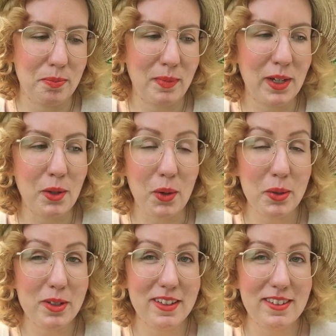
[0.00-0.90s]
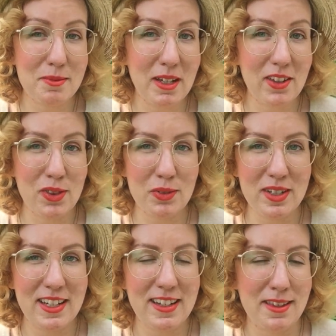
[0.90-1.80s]
My goal is to make
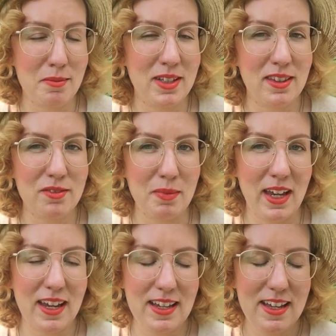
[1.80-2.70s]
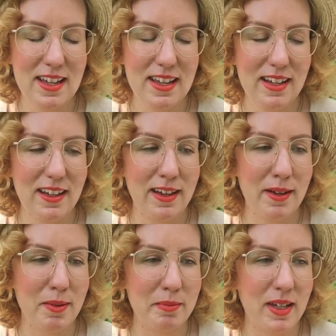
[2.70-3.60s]
3 in the month of May.
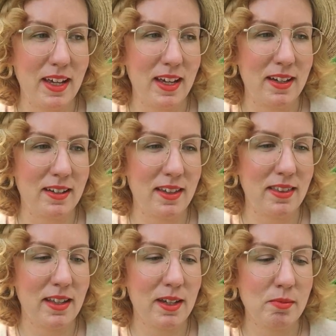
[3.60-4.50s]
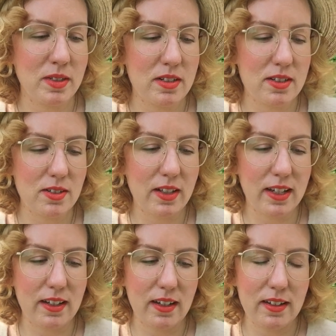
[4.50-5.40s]
And I think I'm gonna do
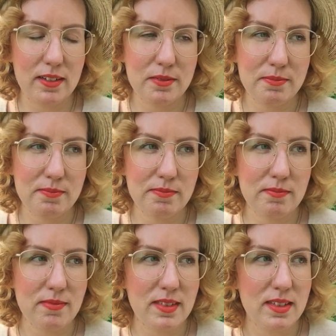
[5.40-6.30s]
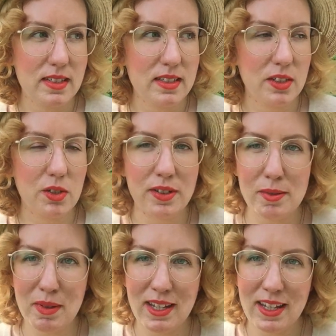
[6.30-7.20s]
like a
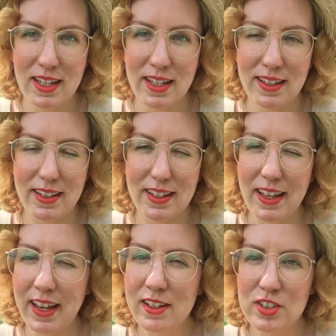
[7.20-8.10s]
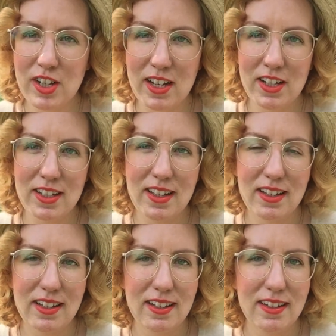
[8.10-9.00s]
creamy, like eggshell
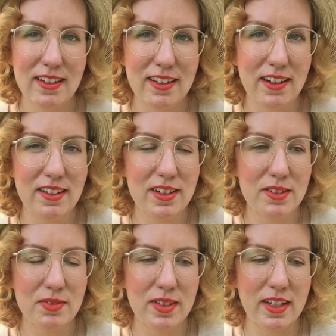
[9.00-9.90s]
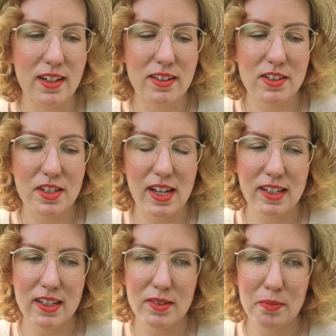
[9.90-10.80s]
color for the other
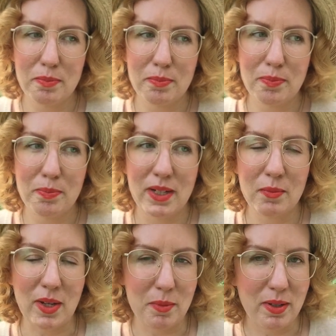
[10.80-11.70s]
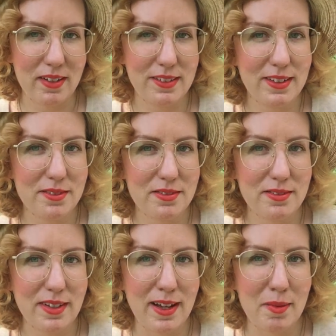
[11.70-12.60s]
jacket, but I'm not positive.
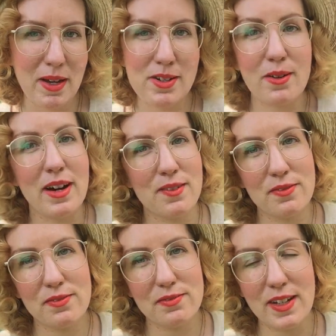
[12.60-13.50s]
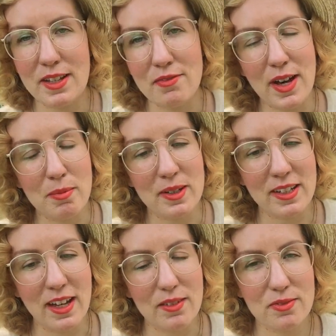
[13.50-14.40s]
I don't have any fabric
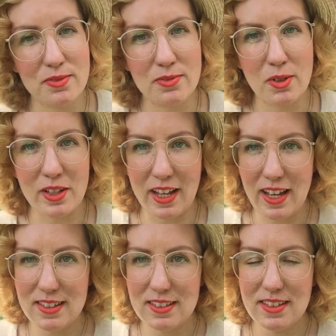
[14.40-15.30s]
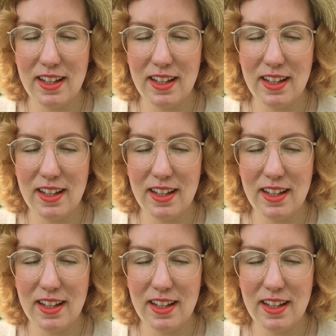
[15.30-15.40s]
yet for that.